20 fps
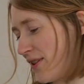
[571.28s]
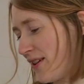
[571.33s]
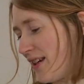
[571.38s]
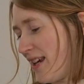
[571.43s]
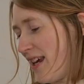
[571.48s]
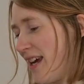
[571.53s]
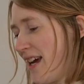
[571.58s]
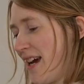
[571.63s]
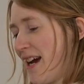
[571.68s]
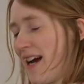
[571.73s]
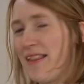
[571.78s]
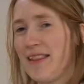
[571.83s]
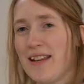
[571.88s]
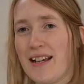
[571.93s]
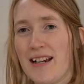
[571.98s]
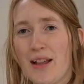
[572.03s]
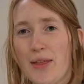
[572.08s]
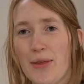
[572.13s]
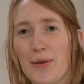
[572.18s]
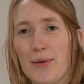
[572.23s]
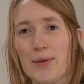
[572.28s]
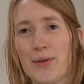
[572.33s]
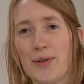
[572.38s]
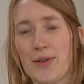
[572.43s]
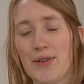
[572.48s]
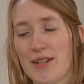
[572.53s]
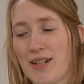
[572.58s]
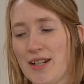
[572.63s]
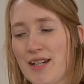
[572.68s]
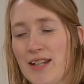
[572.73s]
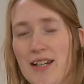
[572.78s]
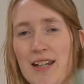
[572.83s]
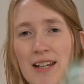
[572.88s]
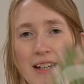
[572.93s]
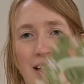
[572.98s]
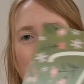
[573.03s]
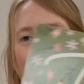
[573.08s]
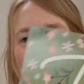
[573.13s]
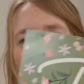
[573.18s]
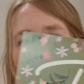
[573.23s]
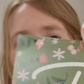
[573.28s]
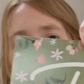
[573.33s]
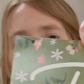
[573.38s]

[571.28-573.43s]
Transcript: on it, and then I thought this